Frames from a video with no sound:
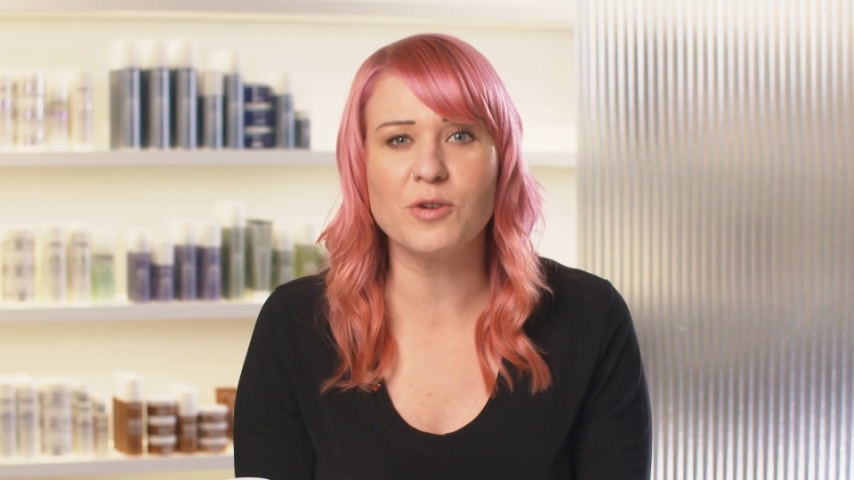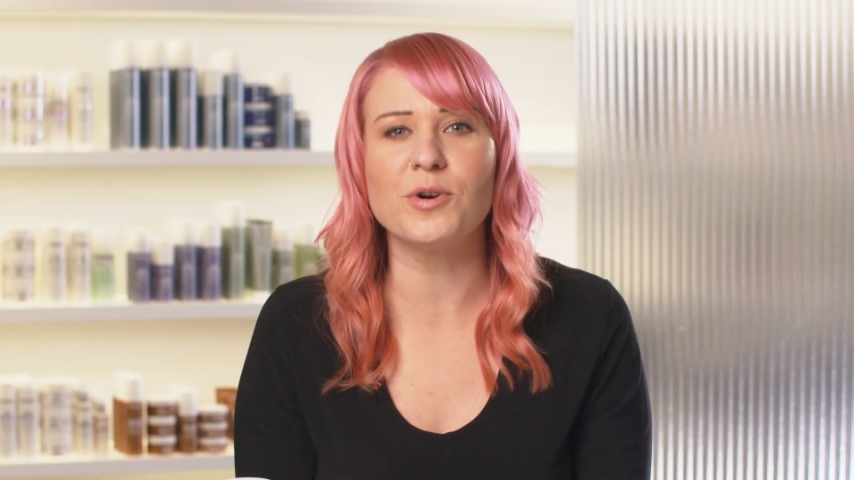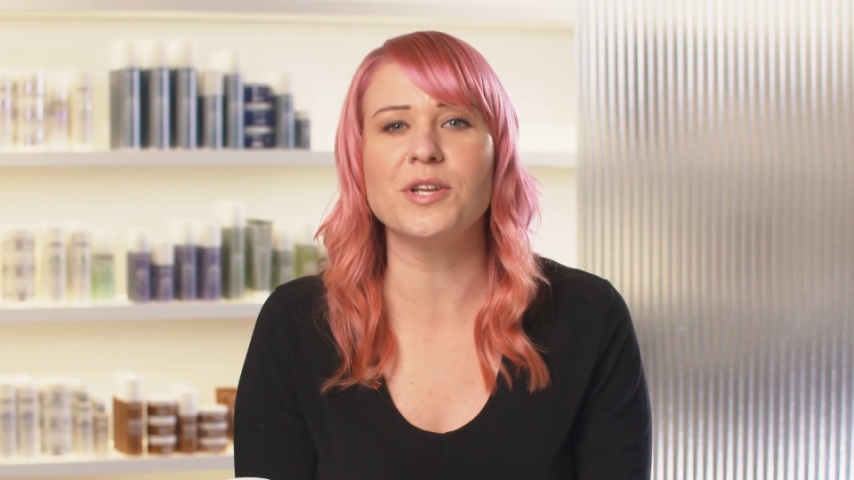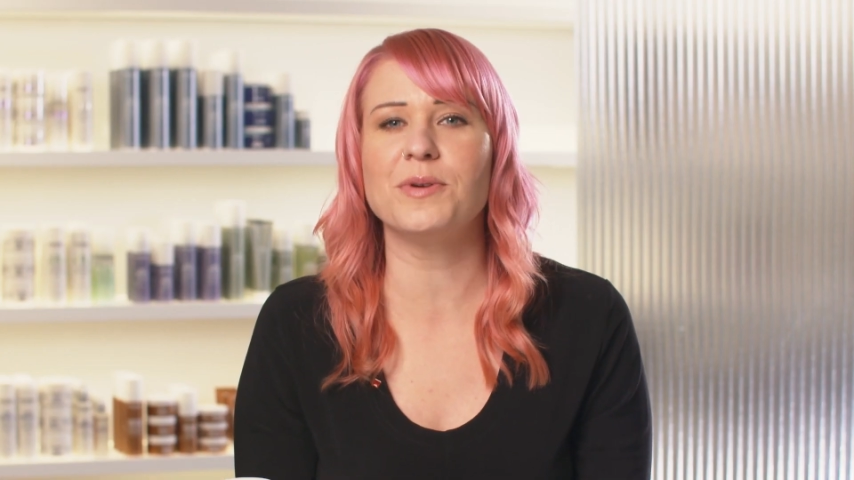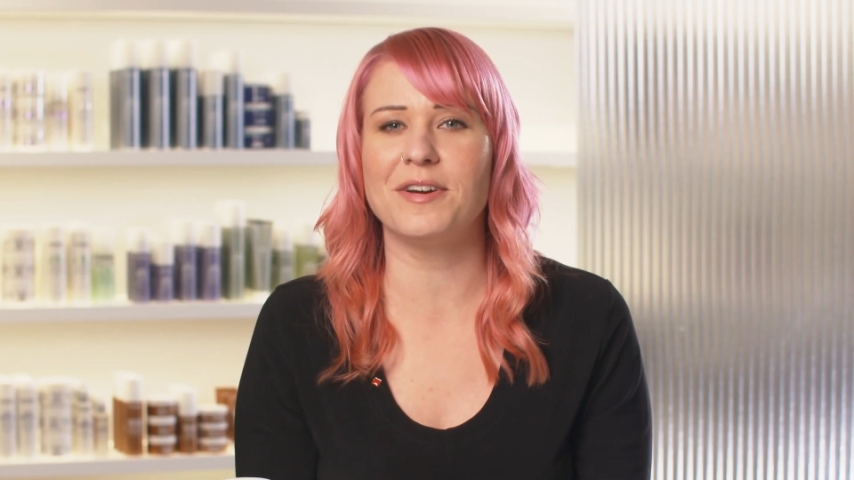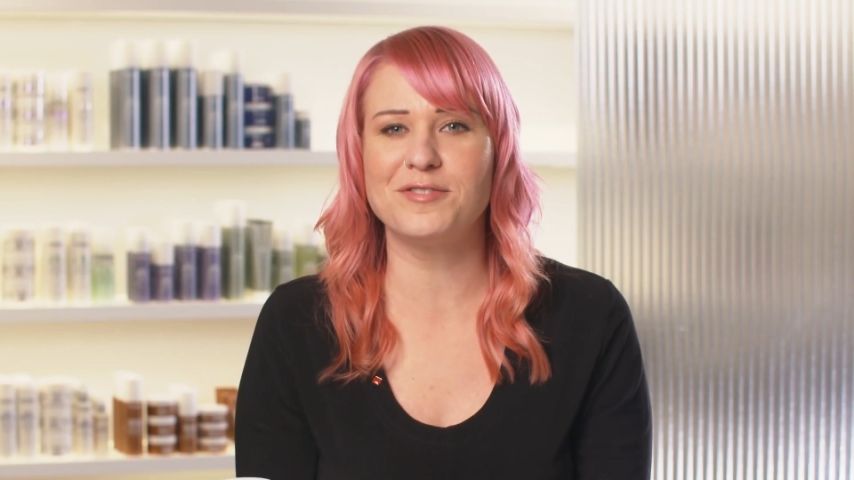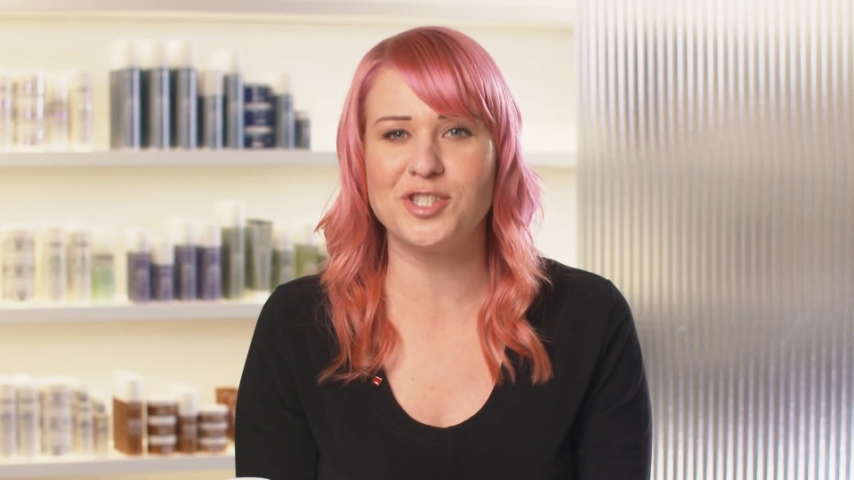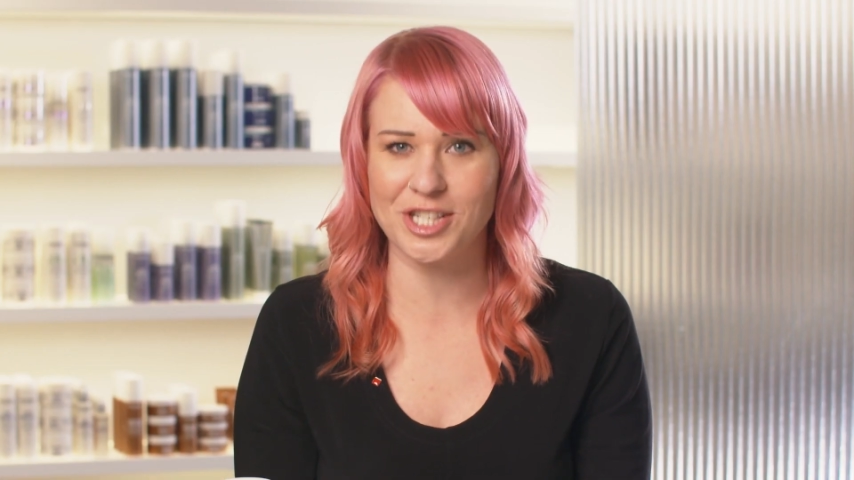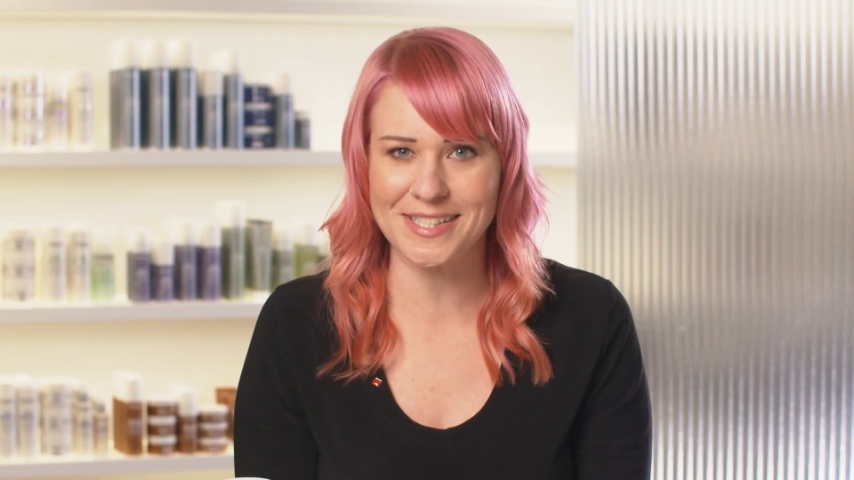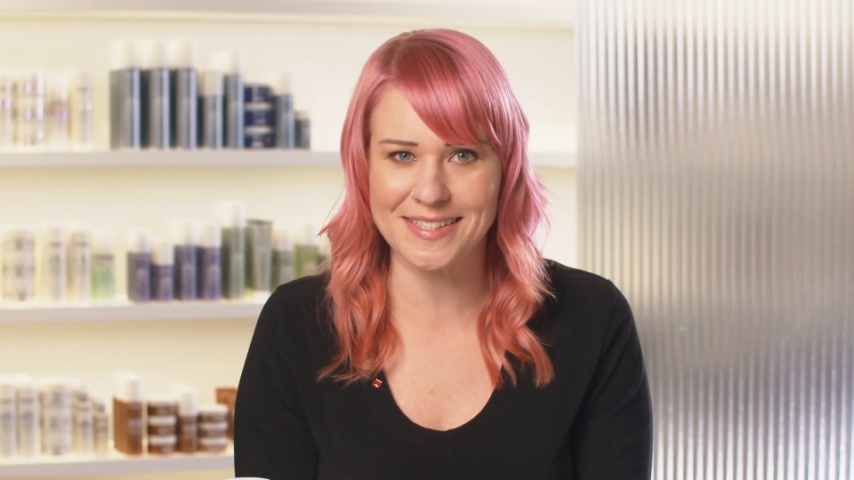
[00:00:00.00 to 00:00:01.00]
what you have
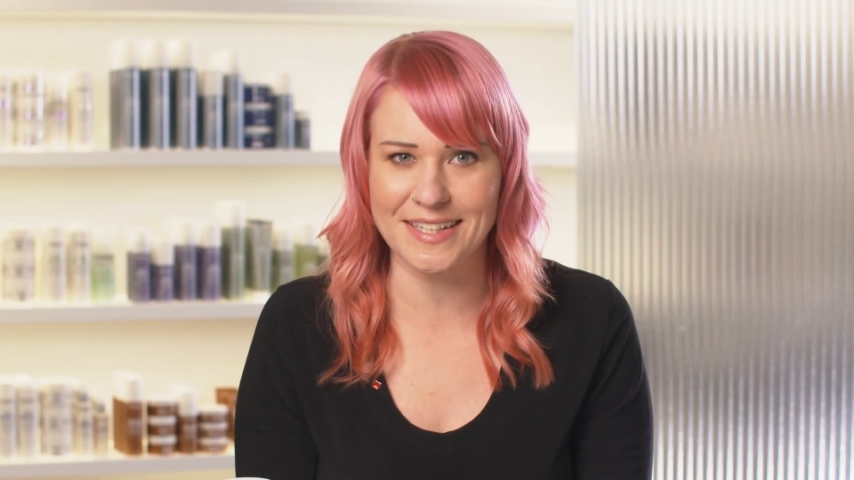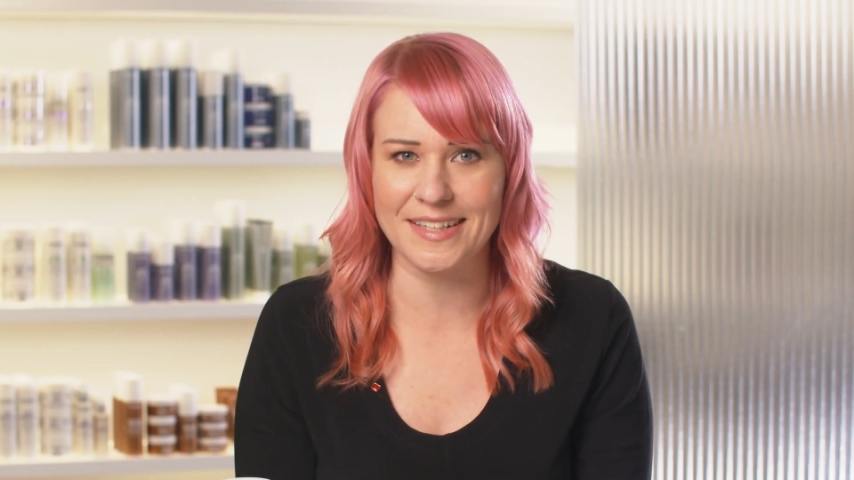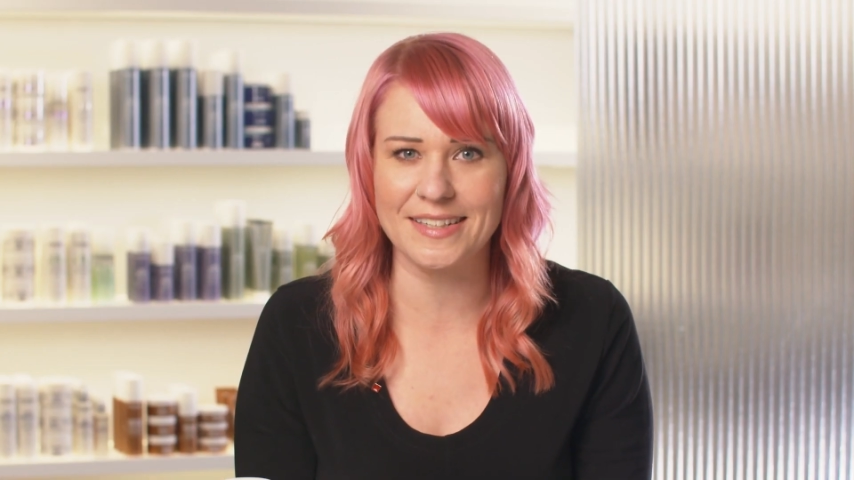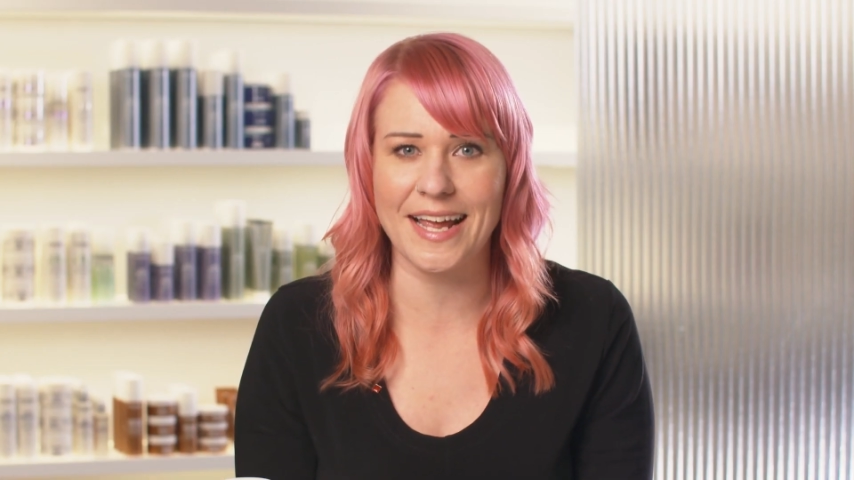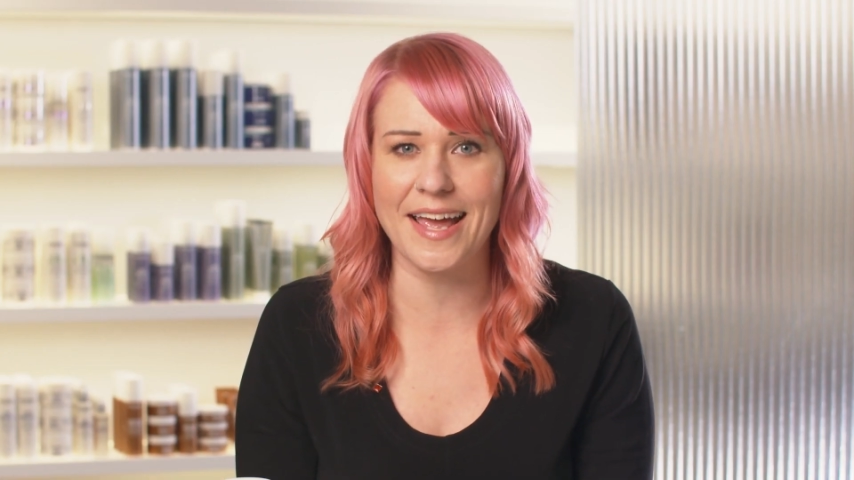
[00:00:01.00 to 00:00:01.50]
just seen